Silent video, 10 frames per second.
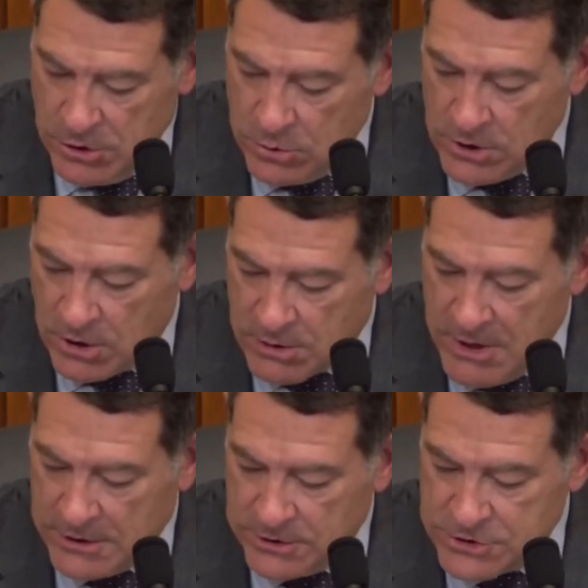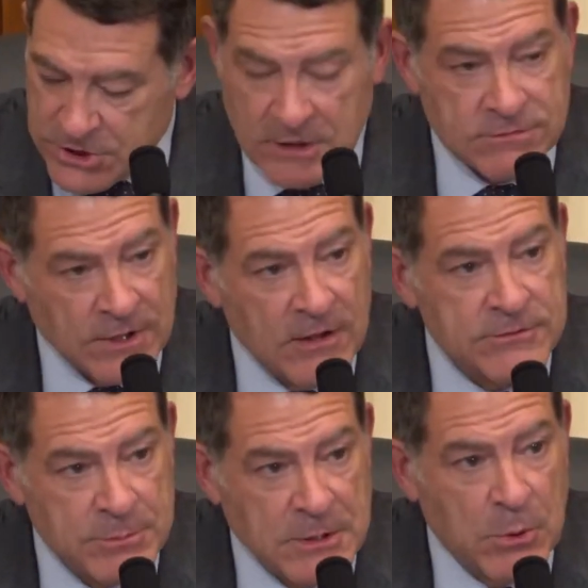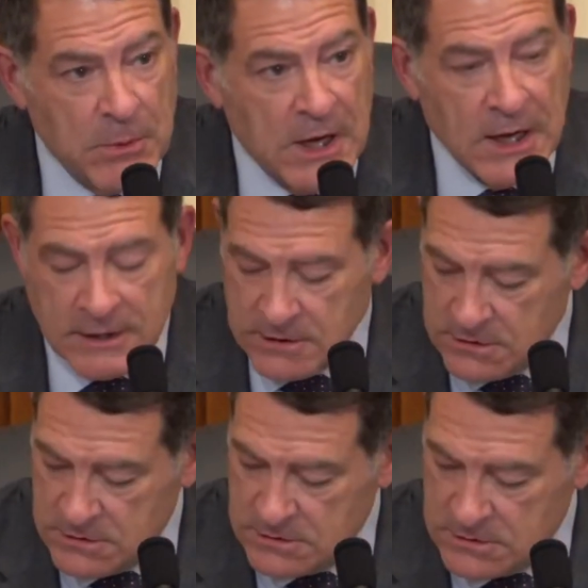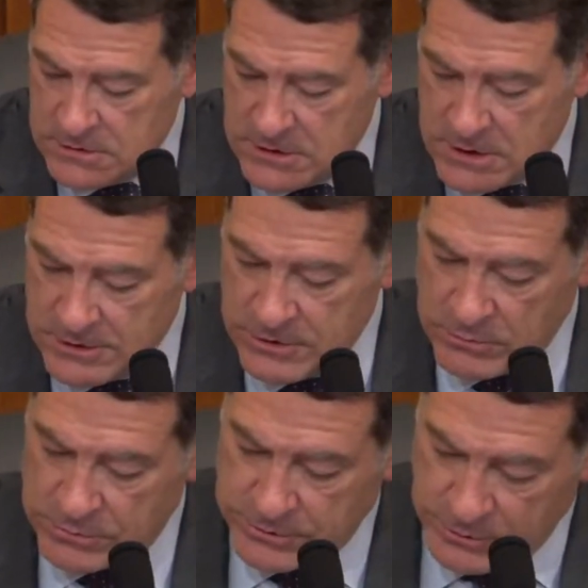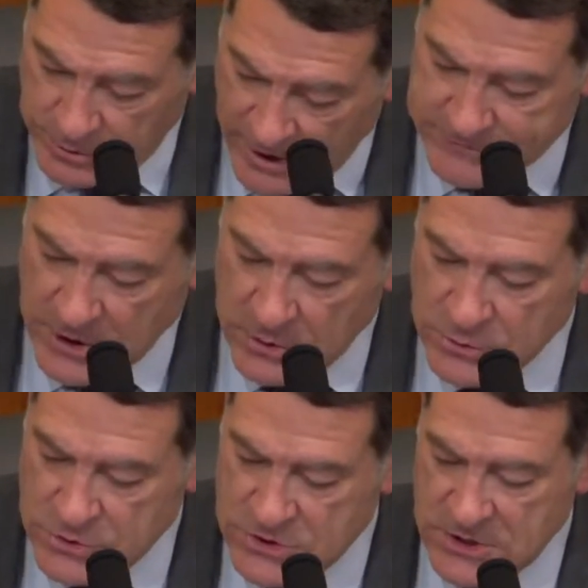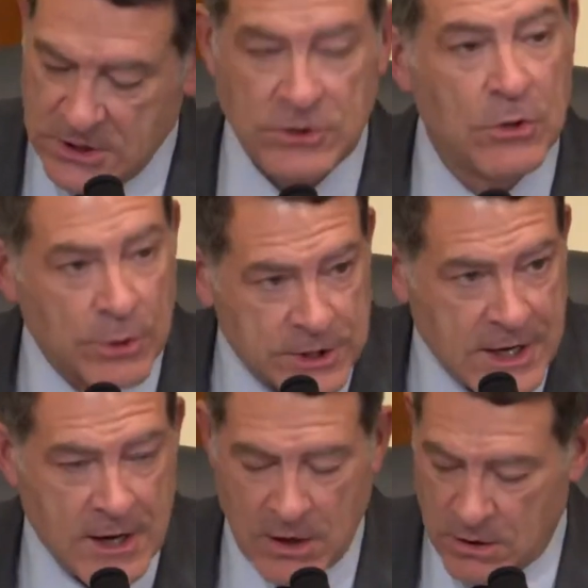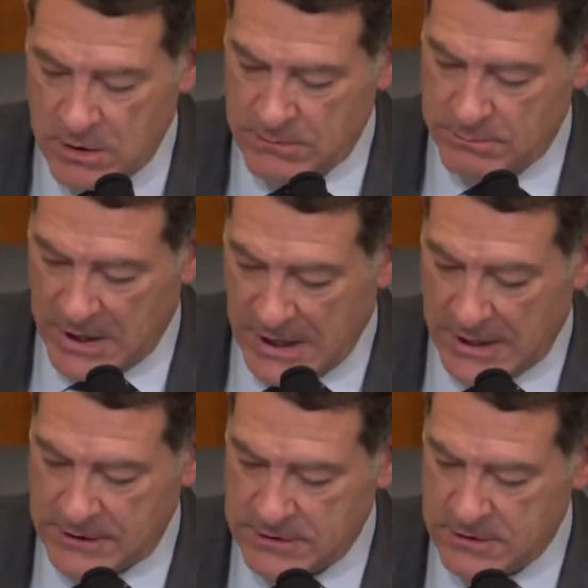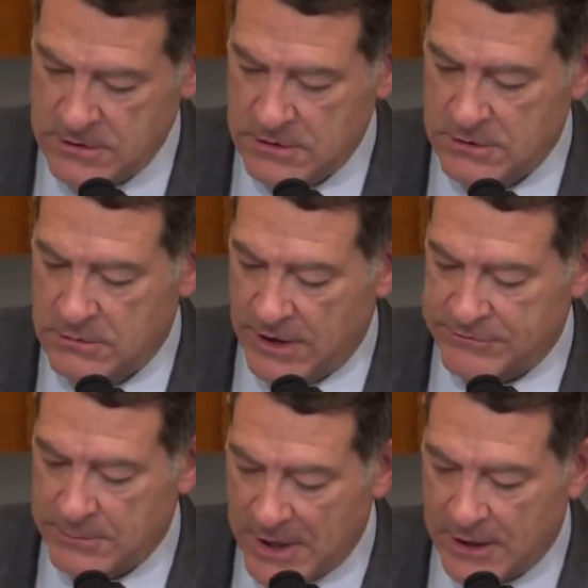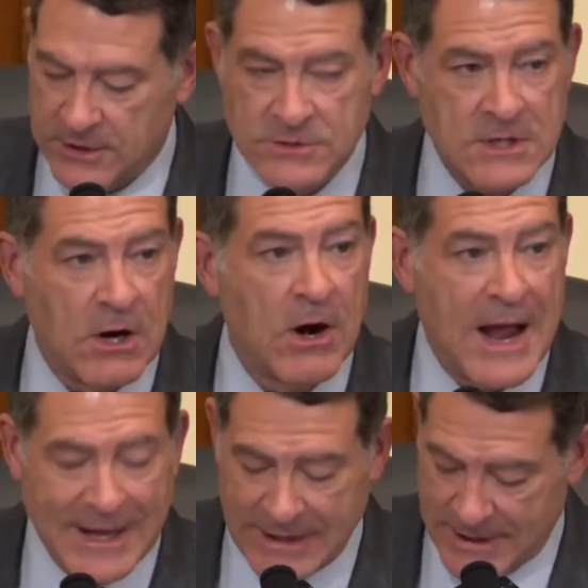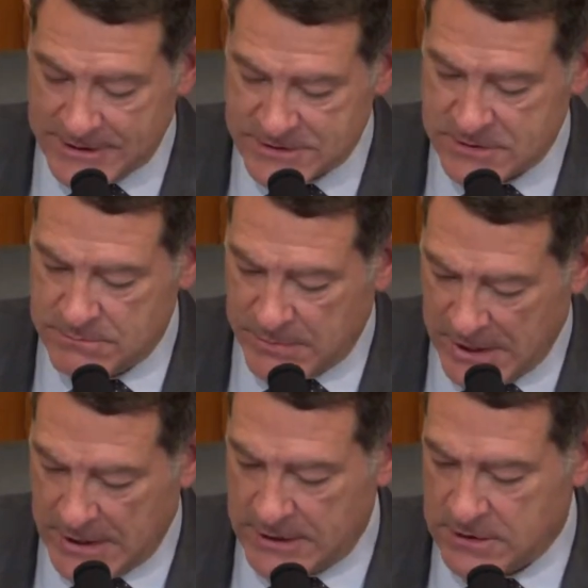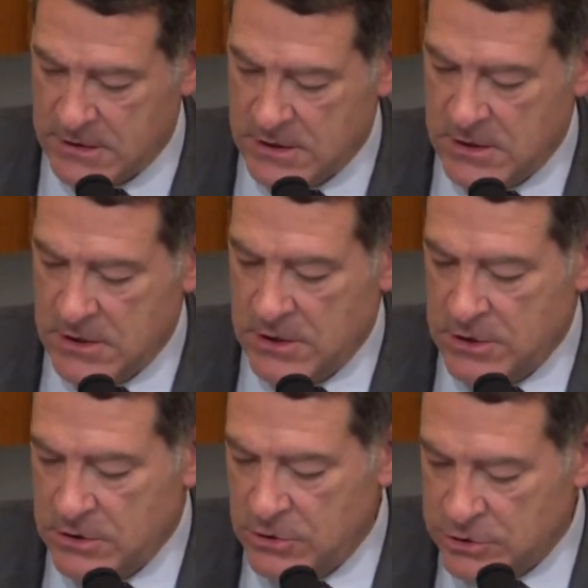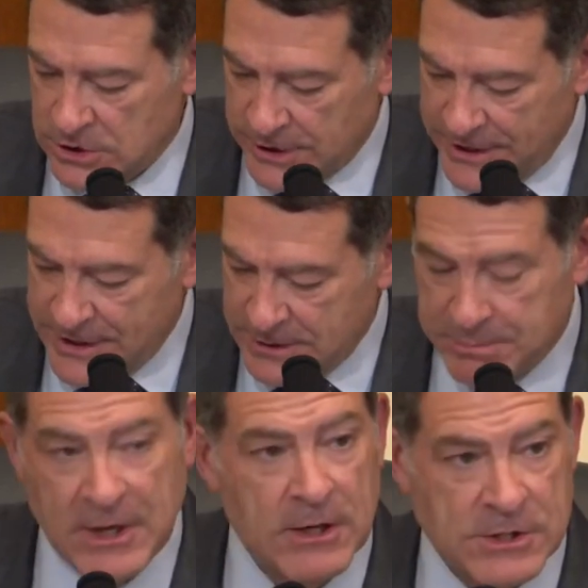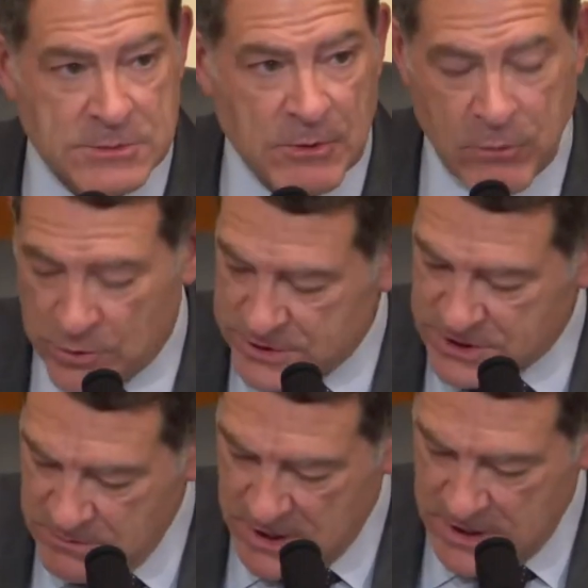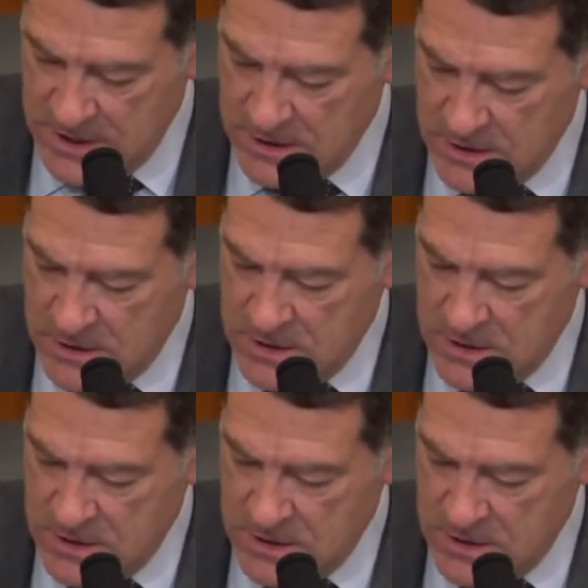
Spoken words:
You and our Commander-in-Chief left people behind. You left those in your care behind. You left Americans and our allies behind. Your delayed appearance before this committee,